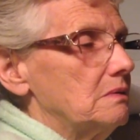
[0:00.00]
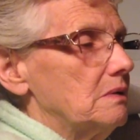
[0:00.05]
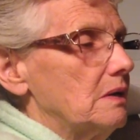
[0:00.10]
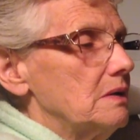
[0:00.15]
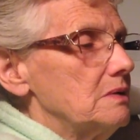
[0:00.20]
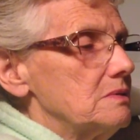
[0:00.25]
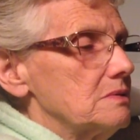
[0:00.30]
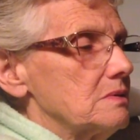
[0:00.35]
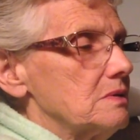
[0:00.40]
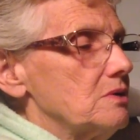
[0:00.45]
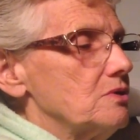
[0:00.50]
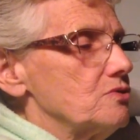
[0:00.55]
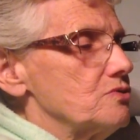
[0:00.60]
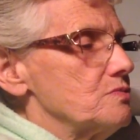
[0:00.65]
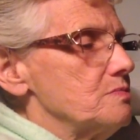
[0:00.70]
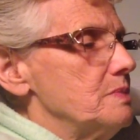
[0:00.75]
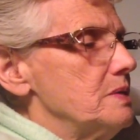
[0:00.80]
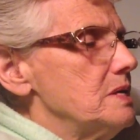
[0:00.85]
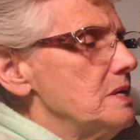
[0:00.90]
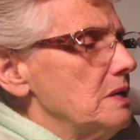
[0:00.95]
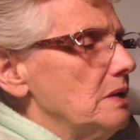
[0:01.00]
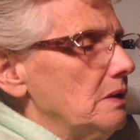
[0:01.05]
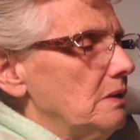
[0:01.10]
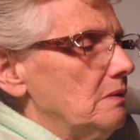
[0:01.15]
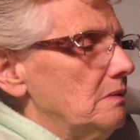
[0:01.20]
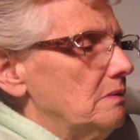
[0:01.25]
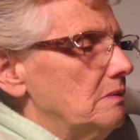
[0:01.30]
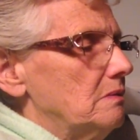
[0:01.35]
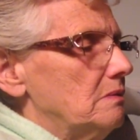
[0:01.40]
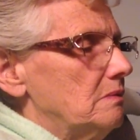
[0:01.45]
That scares me.
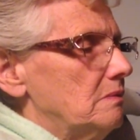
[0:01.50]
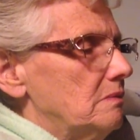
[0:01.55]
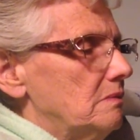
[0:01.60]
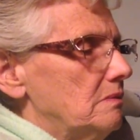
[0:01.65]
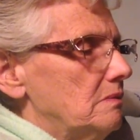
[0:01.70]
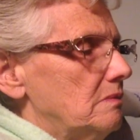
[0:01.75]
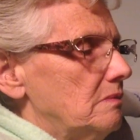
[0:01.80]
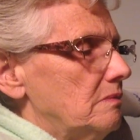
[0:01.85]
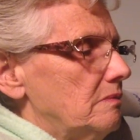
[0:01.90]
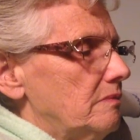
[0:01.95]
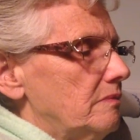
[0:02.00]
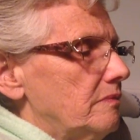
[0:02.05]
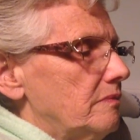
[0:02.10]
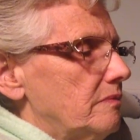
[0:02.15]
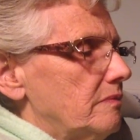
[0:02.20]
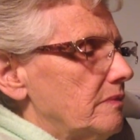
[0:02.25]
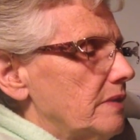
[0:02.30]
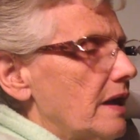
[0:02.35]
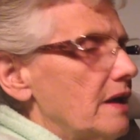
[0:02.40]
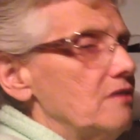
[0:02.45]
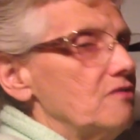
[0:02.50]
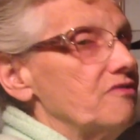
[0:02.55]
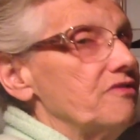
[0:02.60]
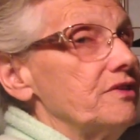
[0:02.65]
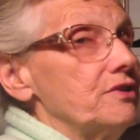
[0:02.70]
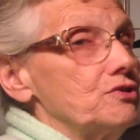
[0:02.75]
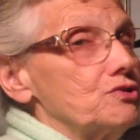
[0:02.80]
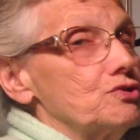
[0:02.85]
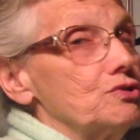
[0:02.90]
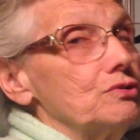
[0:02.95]
I don't
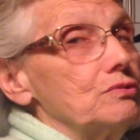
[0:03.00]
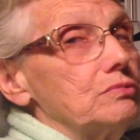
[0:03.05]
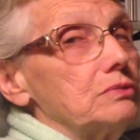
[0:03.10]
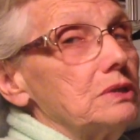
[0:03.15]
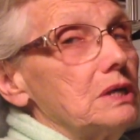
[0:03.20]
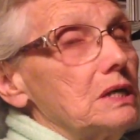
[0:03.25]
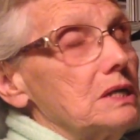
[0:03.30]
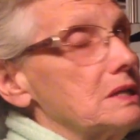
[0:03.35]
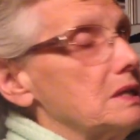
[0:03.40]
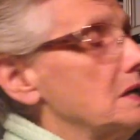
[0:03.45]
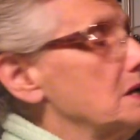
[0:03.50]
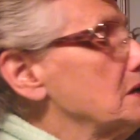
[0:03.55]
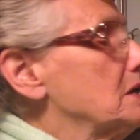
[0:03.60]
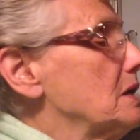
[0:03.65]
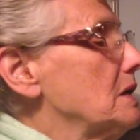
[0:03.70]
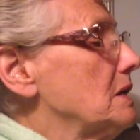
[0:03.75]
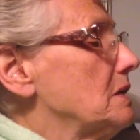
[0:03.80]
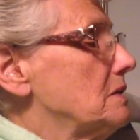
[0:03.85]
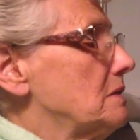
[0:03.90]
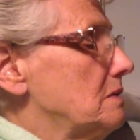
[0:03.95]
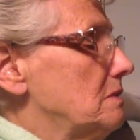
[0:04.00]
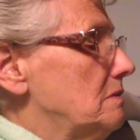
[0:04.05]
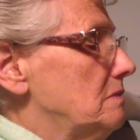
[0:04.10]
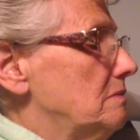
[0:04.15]
think Duke would like that cat.